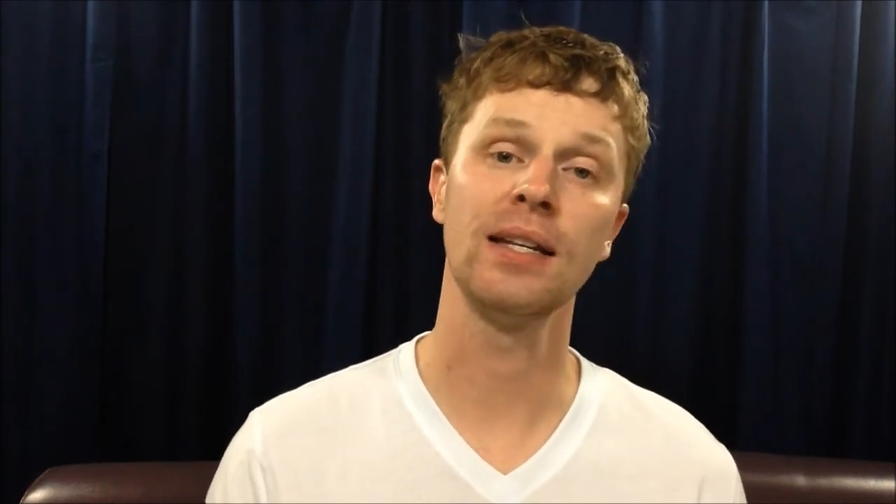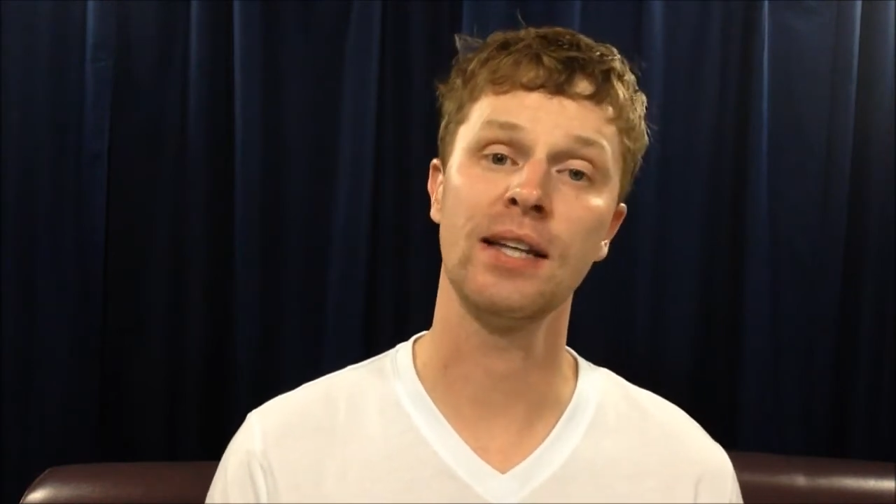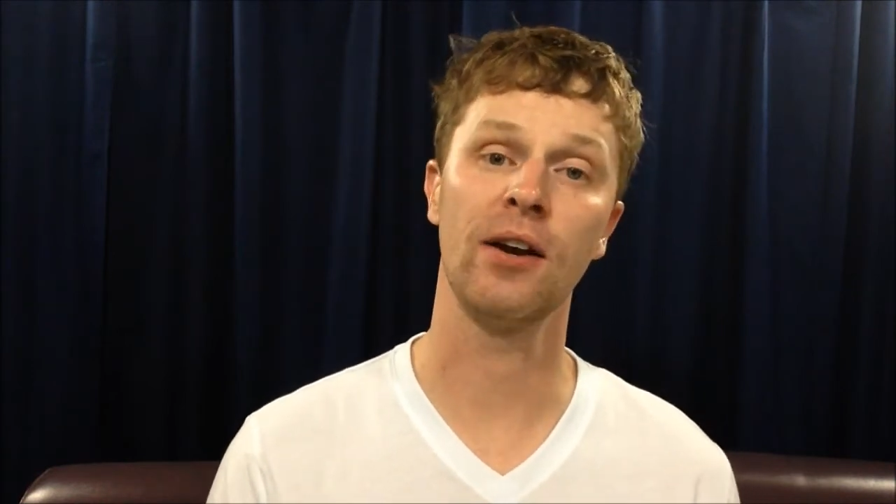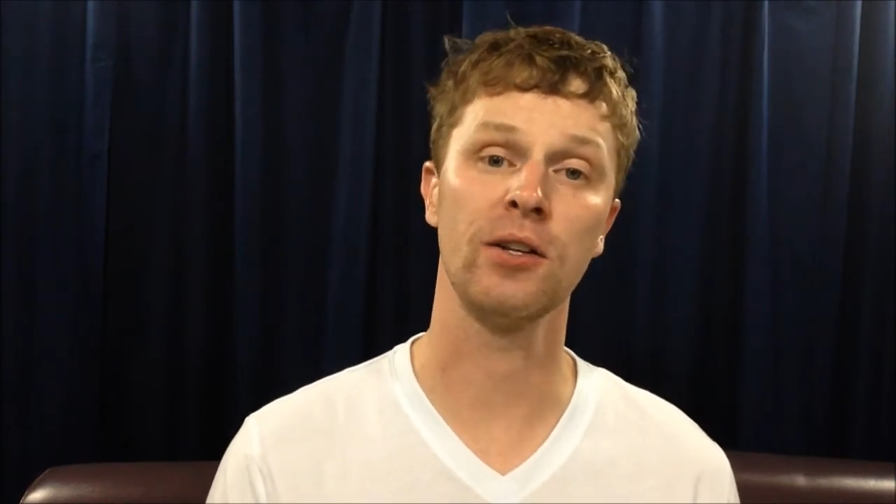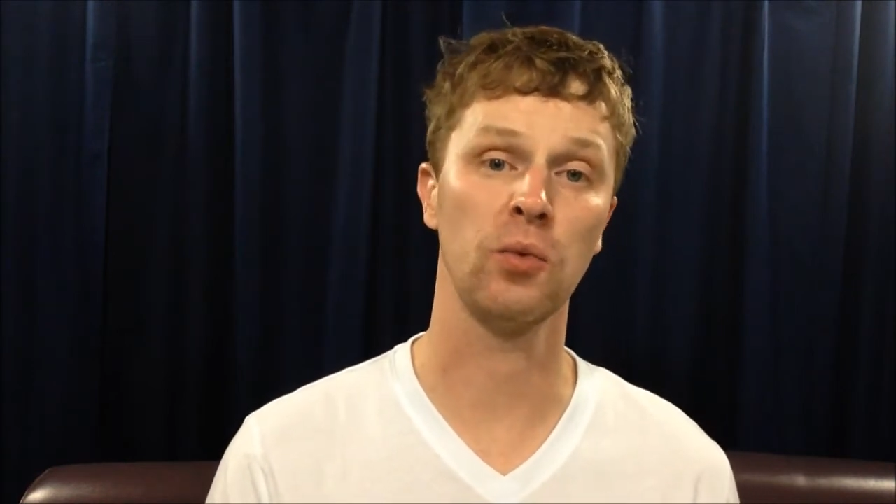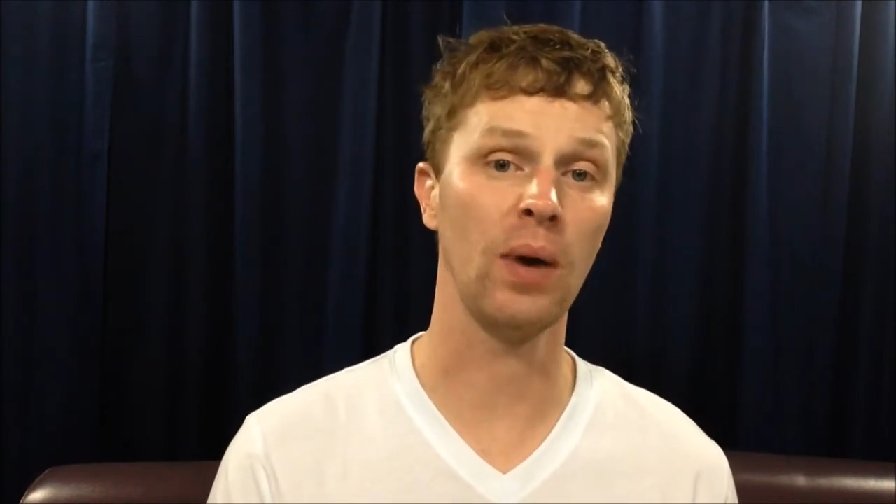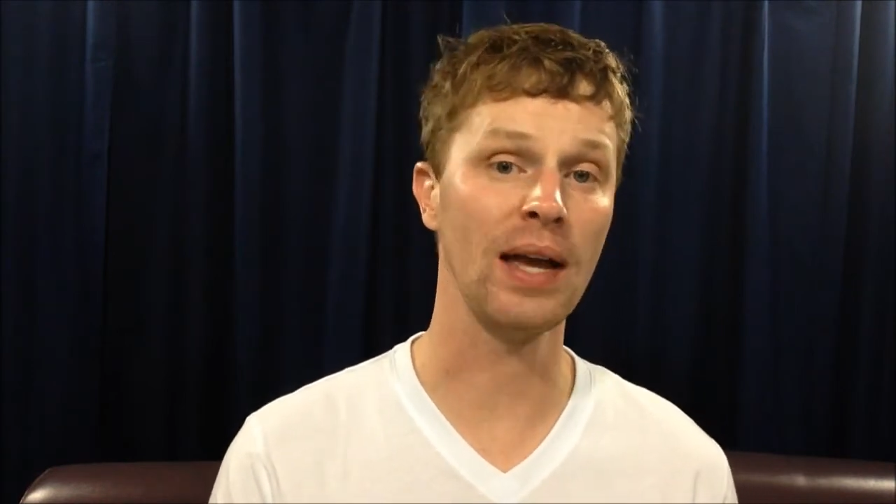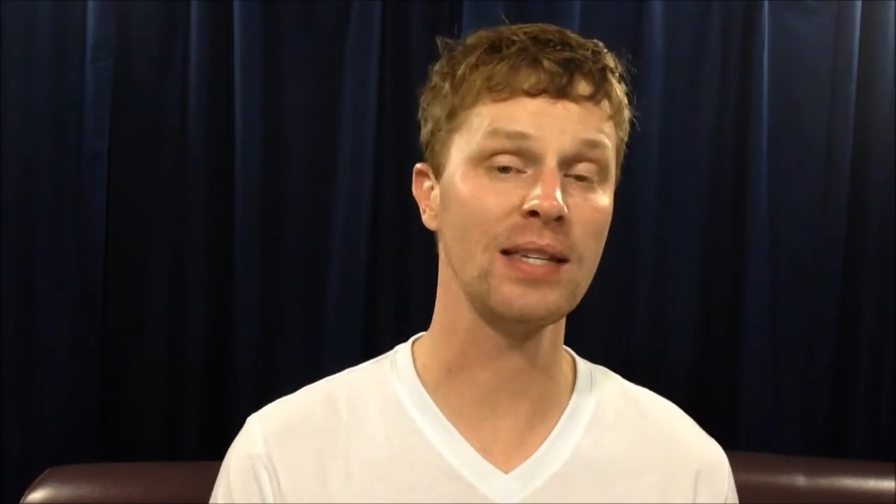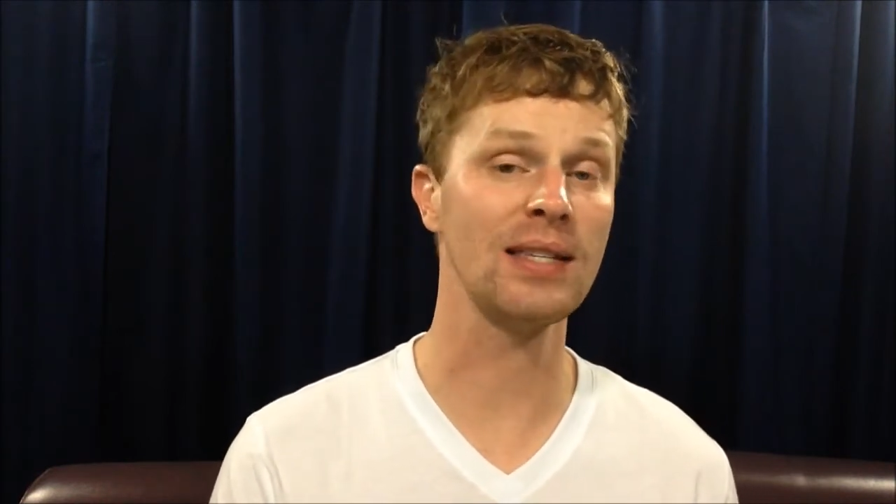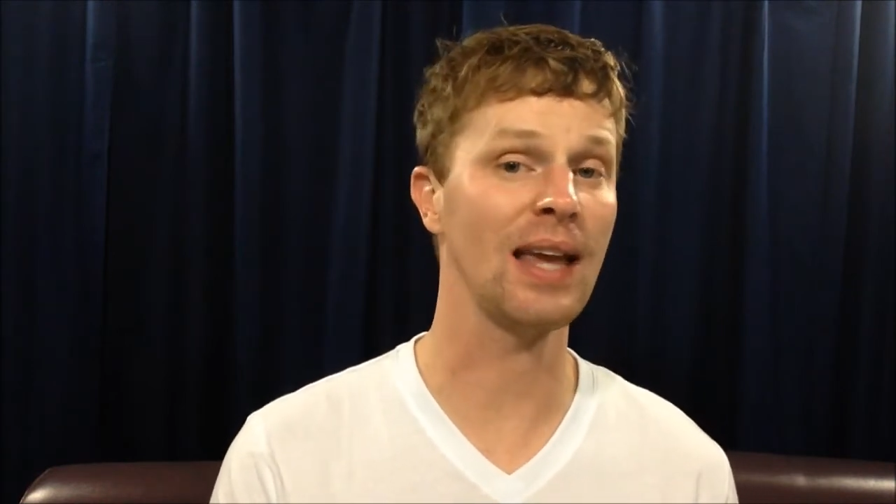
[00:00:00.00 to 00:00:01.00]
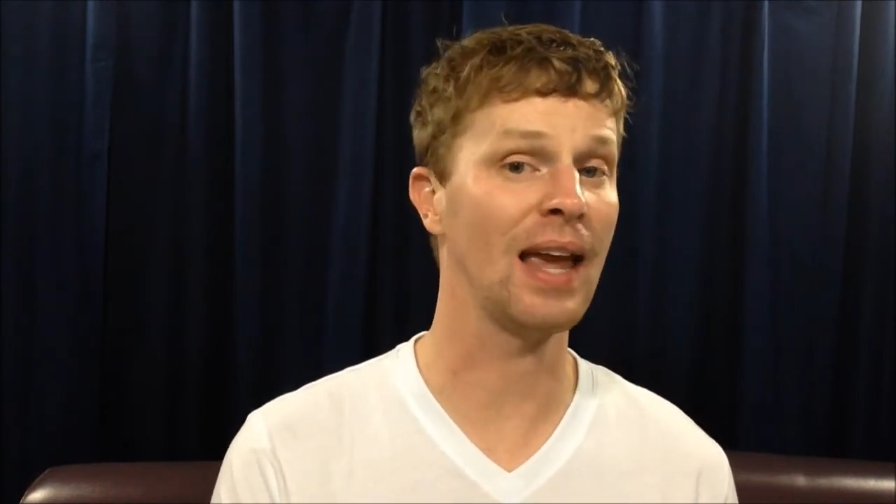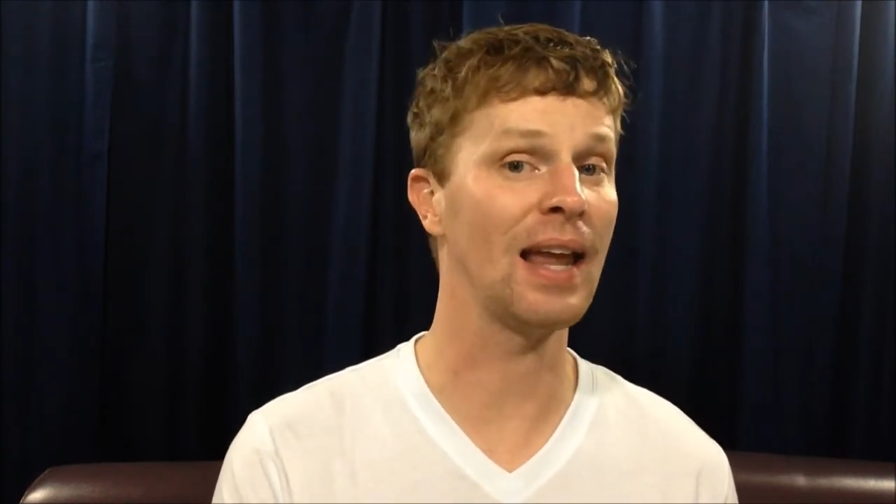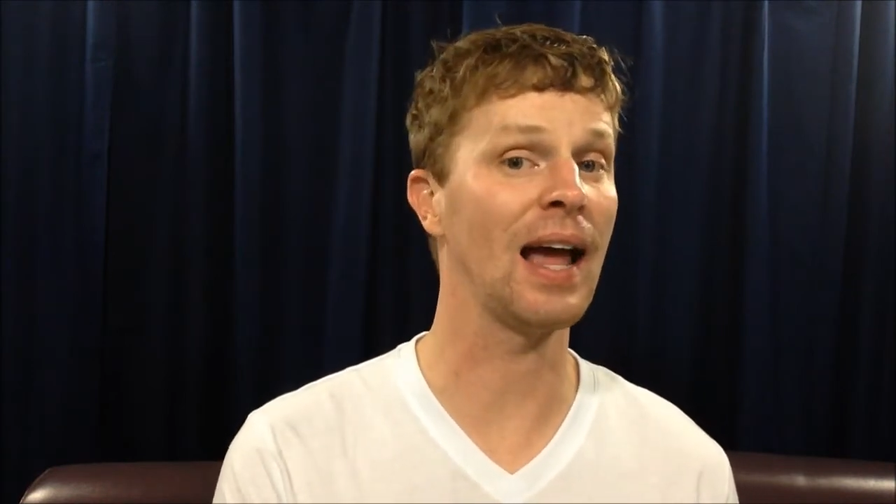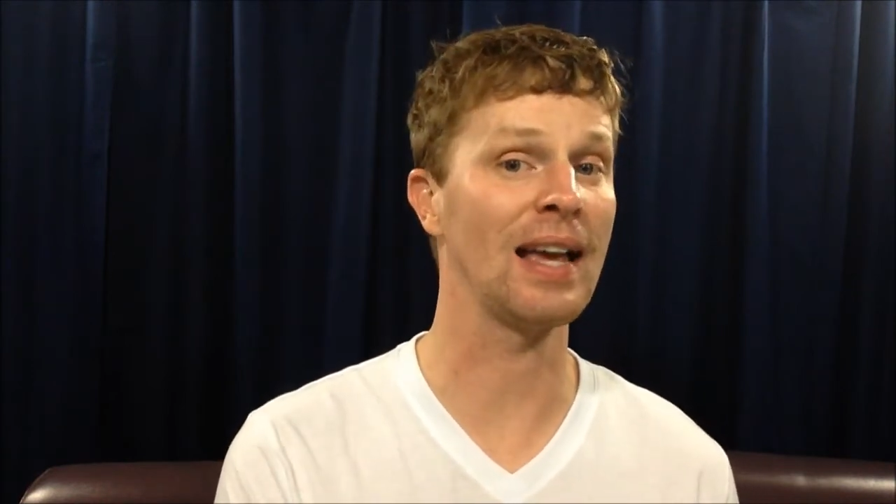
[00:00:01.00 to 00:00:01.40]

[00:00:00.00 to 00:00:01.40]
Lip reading: Terrence West and